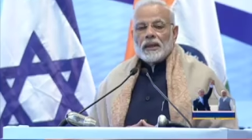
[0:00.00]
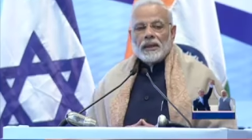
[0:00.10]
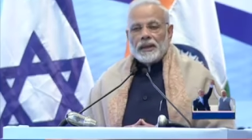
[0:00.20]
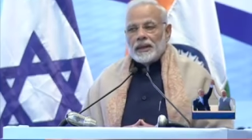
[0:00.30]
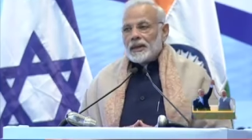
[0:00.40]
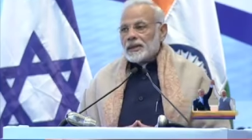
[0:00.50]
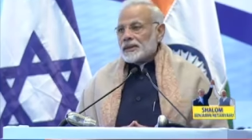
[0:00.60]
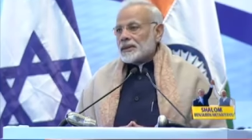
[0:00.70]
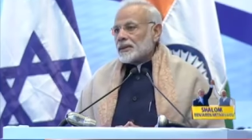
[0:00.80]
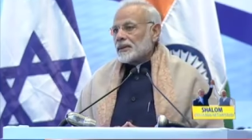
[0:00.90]

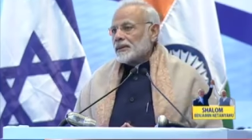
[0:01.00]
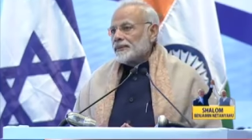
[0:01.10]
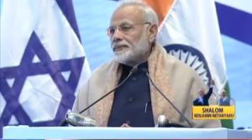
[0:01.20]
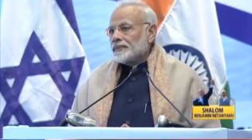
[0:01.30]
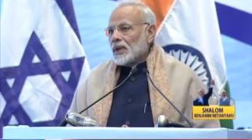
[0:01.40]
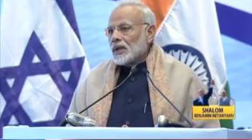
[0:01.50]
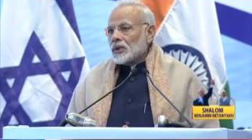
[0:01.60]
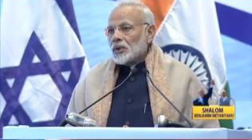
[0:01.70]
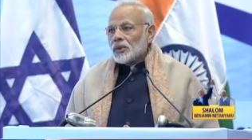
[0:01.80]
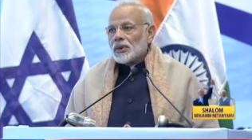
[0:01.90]
leaders
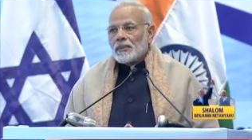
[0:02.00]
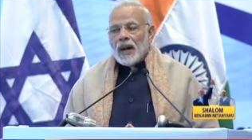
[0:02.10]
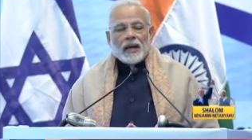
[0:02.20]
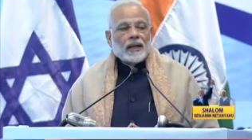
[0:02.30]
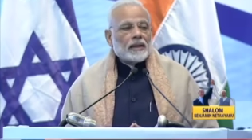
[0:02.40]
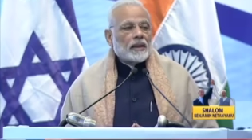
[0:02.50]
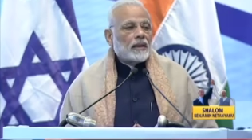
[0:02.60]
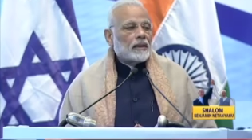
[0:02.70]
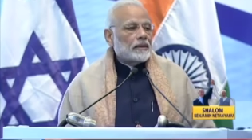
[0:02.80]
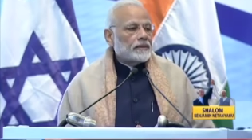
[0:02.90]
through the
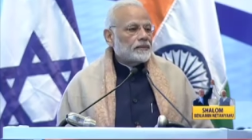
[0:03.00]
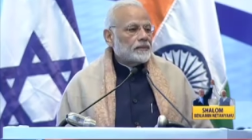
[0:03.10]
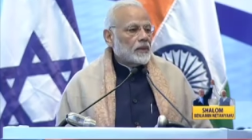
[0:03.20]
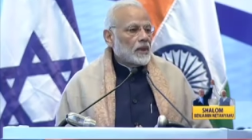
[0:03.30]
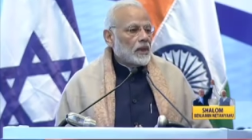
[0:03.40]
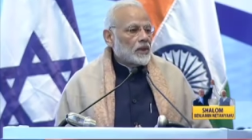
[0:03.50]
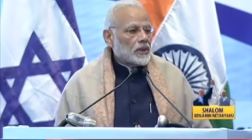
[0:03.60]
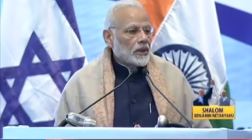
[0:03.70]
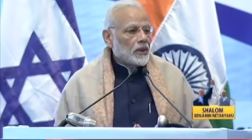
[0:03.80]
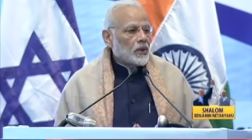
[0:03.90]
bilateral
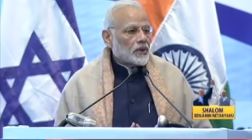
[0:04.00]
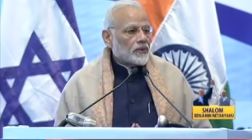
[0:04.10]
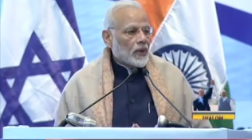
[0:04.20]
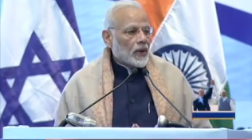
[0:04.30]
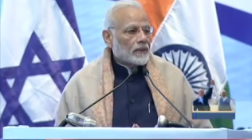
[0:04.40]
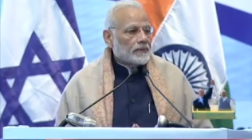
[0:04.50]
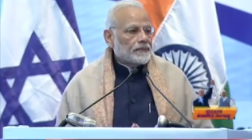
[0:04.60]
CEOs forum.